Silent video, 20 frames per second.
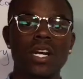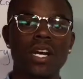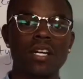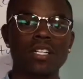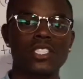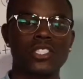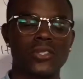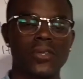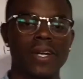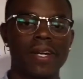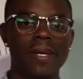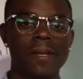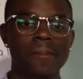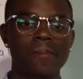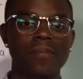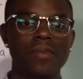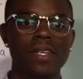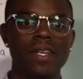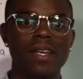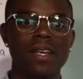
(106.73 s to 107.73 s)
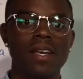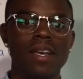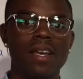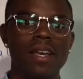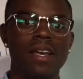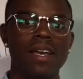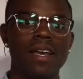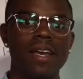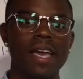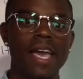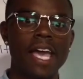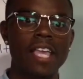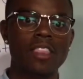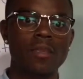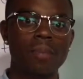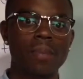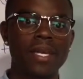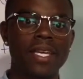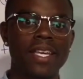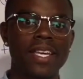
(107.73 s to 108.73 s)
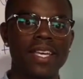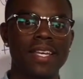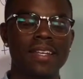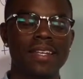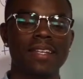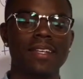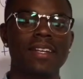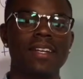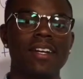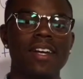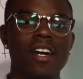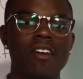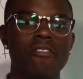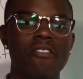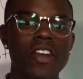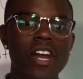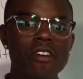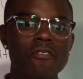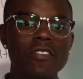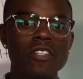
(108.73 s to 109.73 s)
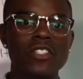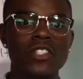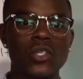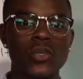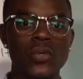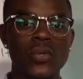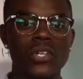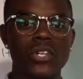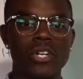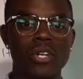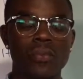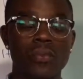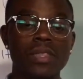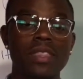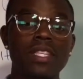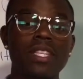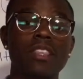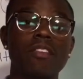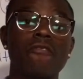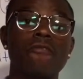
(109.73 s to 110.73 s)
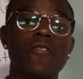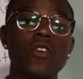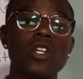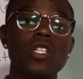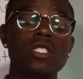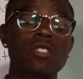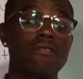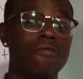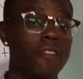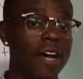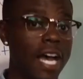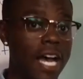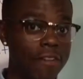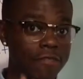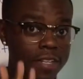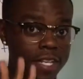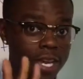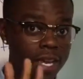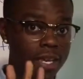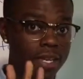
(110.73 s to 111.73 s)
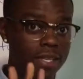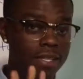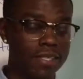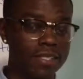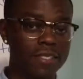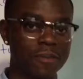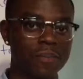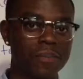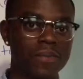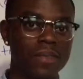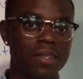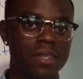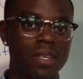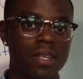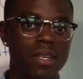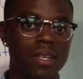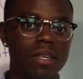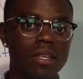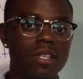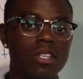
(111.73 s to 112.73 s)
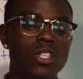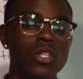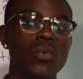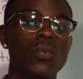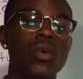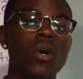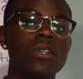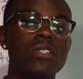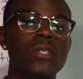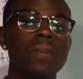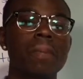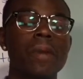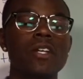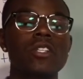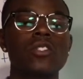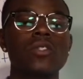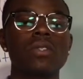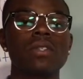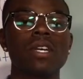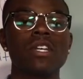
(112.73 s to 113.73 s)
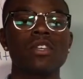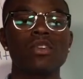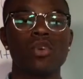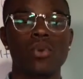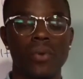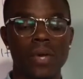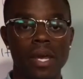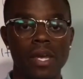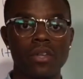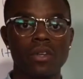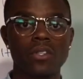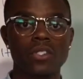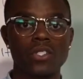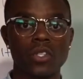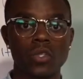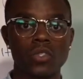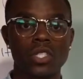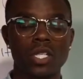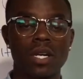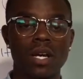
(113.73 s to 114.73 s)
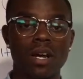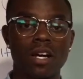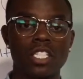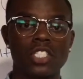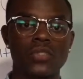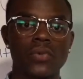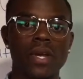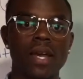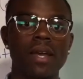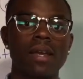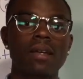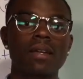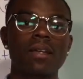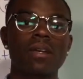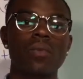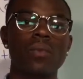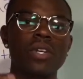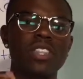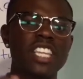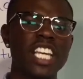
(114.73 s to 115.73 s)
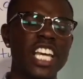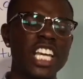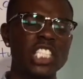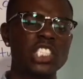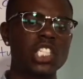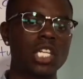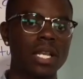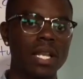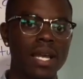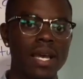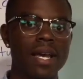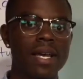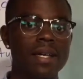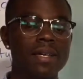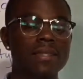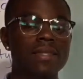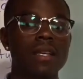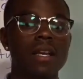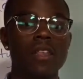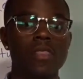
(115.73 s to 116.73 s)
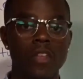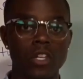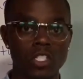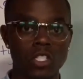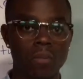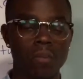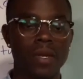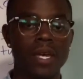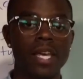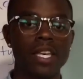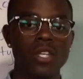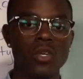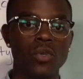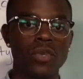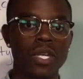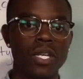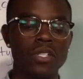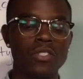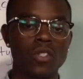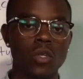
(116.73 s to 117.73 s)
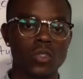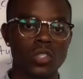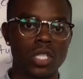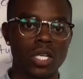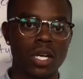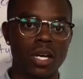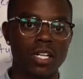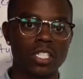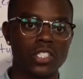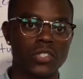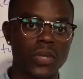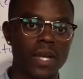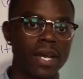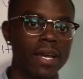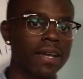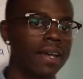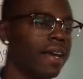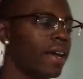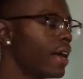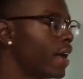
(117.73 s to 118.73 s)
contract. At the beginning of every school year, within the first 5 days, you want to make sure that you create your social contract. With each class, there should be a unique social contract,